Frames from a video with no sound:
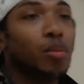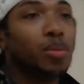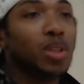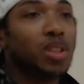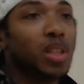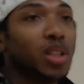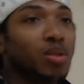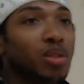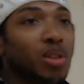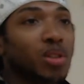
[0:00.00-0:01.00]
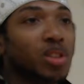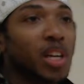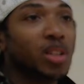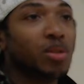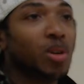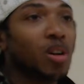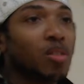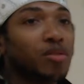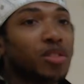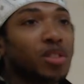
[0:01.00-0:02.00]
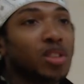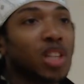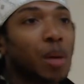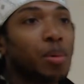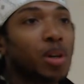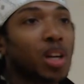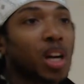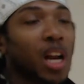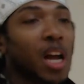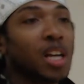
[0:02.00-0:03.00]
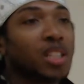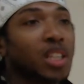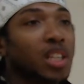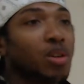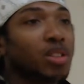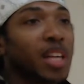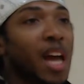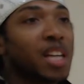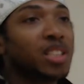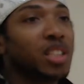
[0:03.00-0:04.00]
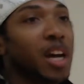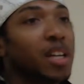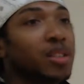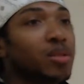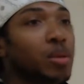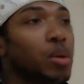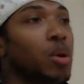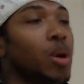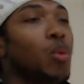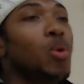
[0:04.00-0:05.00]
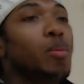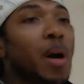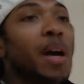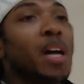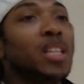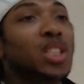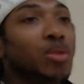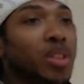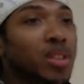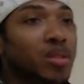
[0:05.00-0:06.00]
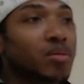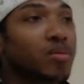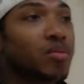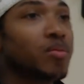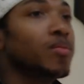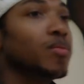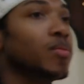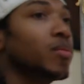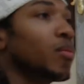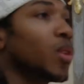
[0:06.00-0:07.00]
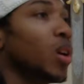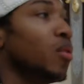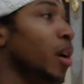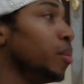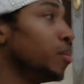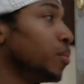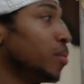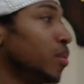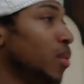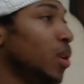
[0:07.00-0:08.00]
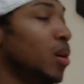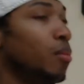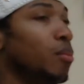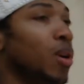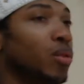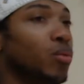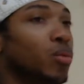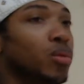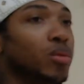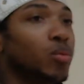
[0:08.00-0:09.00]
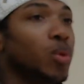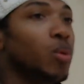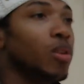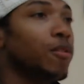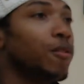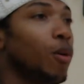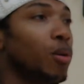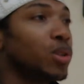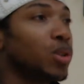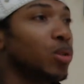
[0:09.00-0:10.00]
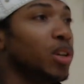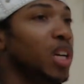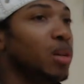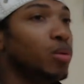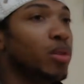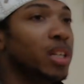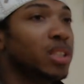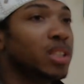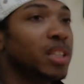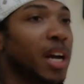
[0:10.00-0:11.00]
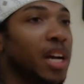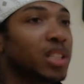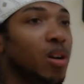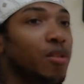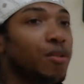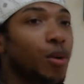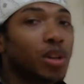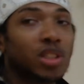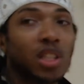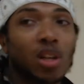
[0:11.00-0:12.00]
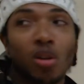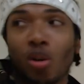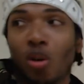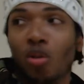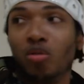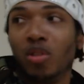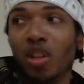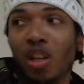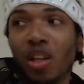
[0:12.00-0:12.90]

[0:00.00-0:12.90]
just ignorant of the topic of the class, and they'll just ask it, and we might answer it. All right, but we want to focus on the Hebrew, as that is our focus and our goal